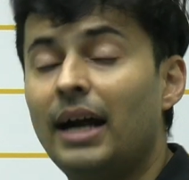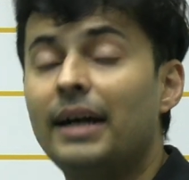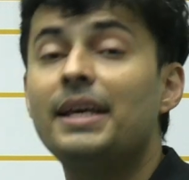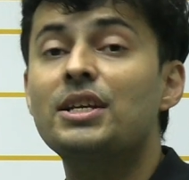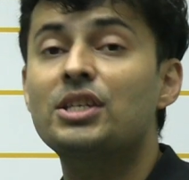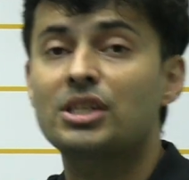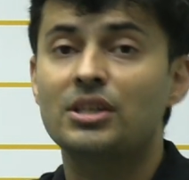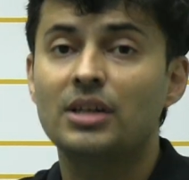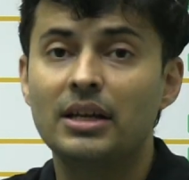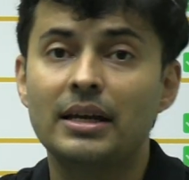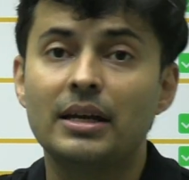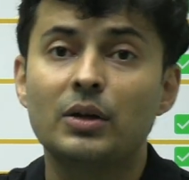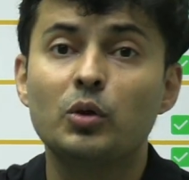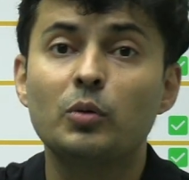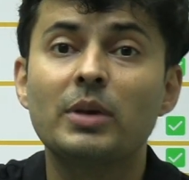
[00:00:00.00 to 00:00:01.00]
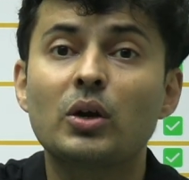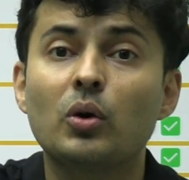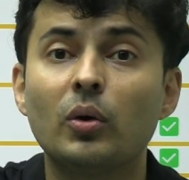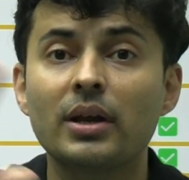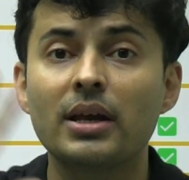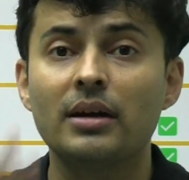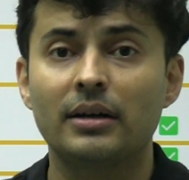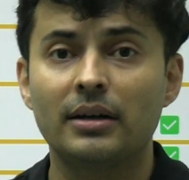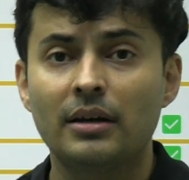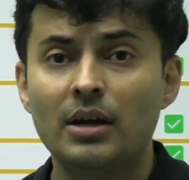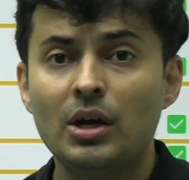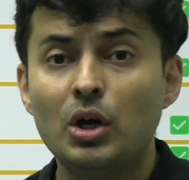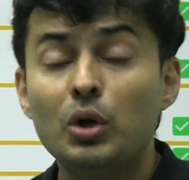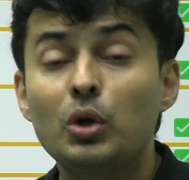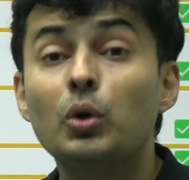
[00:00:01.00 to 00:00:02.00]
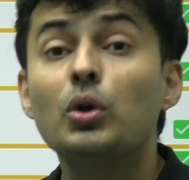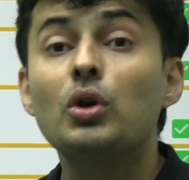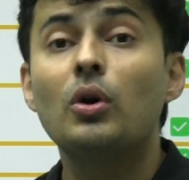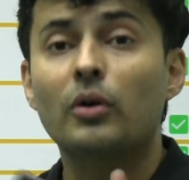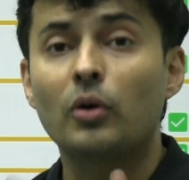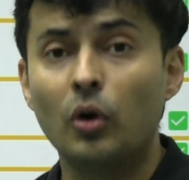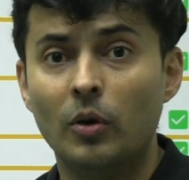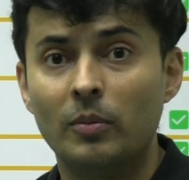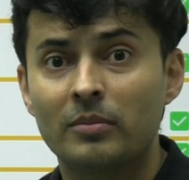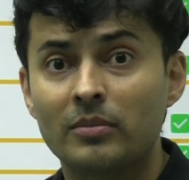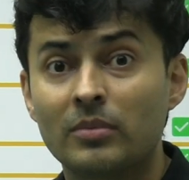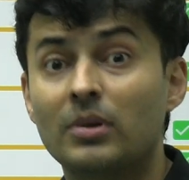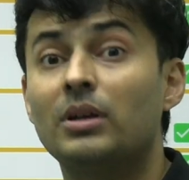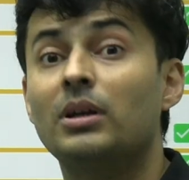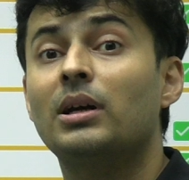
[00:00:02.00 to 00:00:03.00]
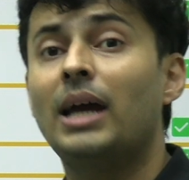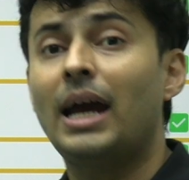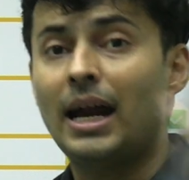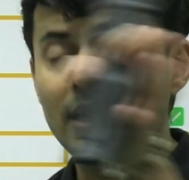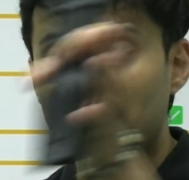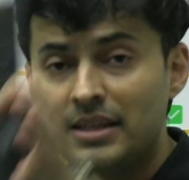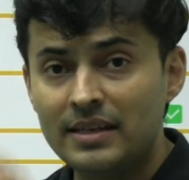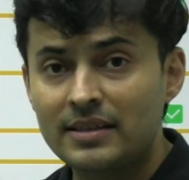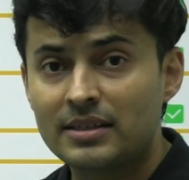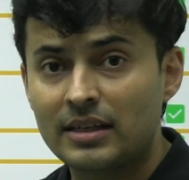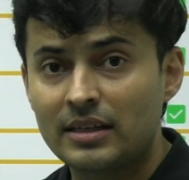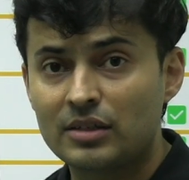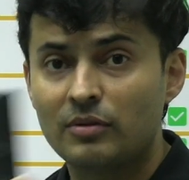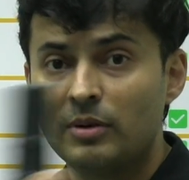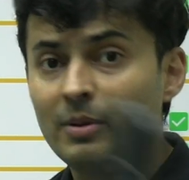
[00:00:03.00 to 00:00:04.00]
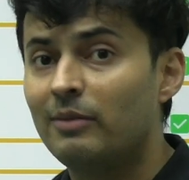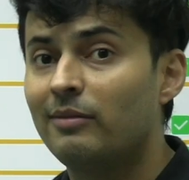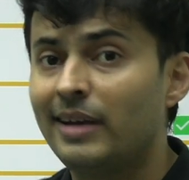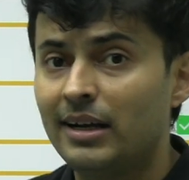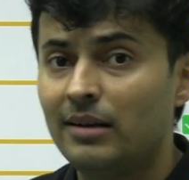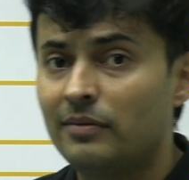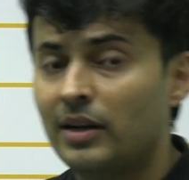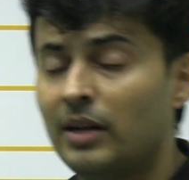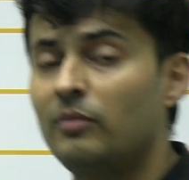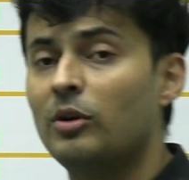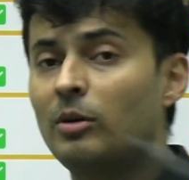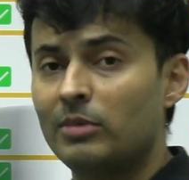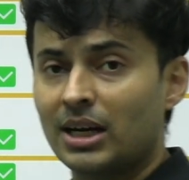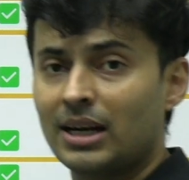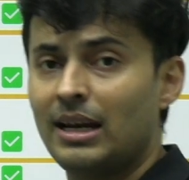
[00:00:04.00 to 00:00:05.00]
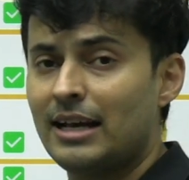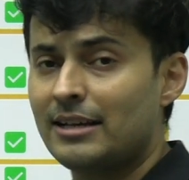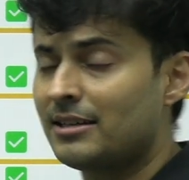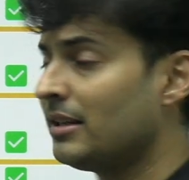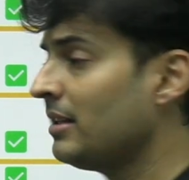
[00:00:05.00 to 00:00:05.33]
additionally to be couriered to your home, and these tests will be way different from the class